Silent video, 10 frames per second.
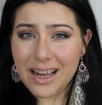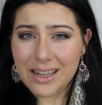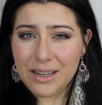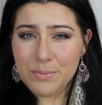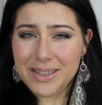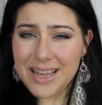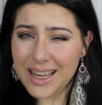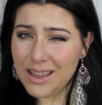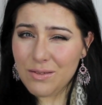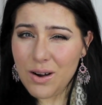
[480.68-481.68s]
not gonna be
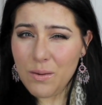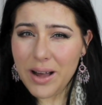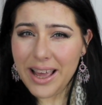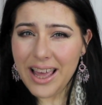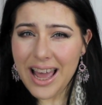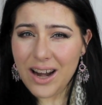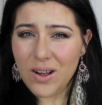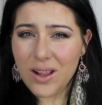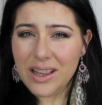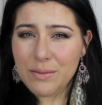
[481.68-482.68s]
taken the wrong way at
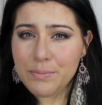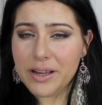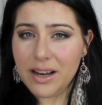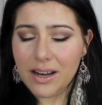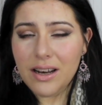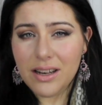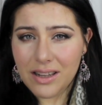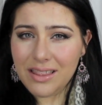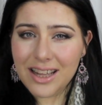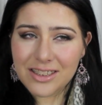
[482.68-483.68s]
all, but
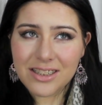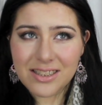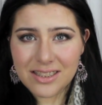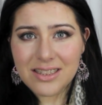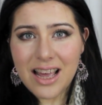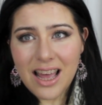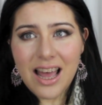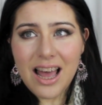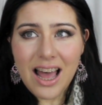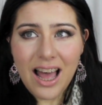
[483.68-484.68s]
that's just
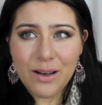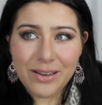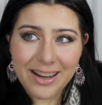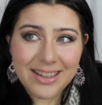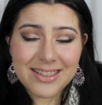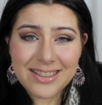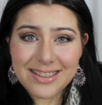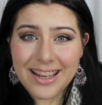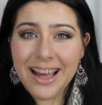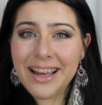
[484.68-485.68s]
how it
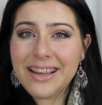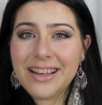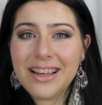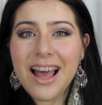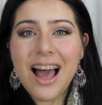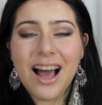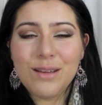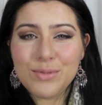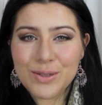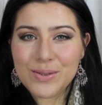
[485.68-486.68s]
is.
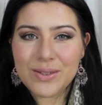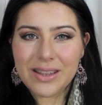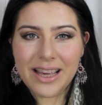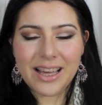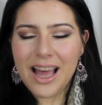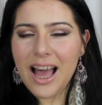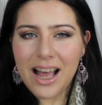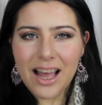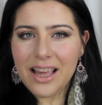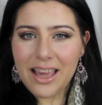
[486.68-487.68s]
I'm so, like,
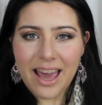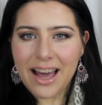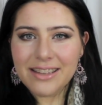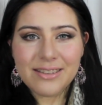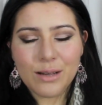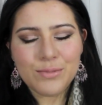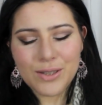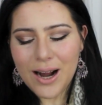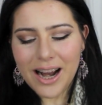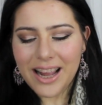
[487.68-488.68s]
yeah, I'm
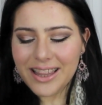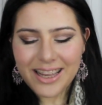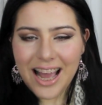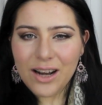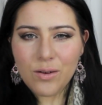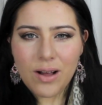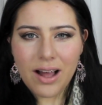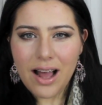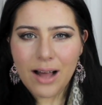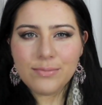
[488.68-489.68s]
sorry. Like,
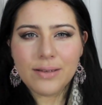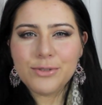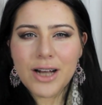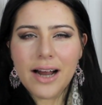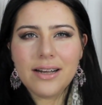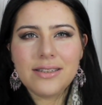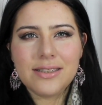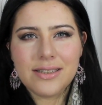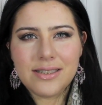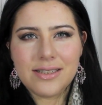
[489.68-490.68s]
I'm trying to
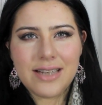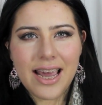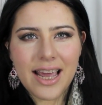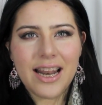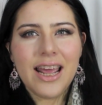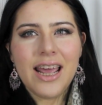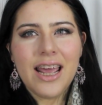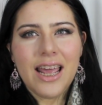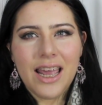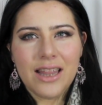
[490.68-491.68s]
say it
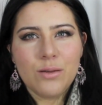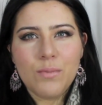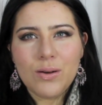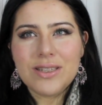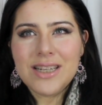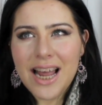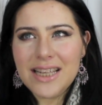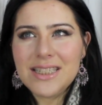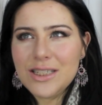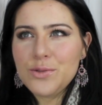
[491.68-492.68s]
in the most
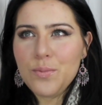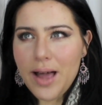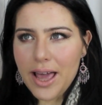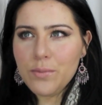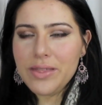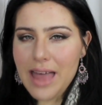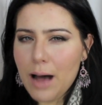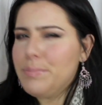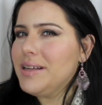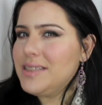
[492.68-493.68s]
nicest way
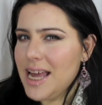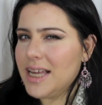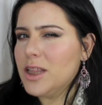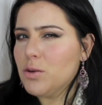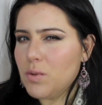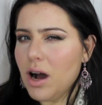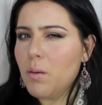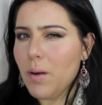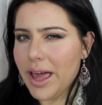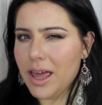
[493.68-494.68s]
without being taken the
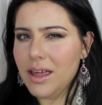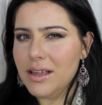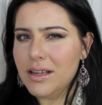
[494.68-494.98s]
wrong way.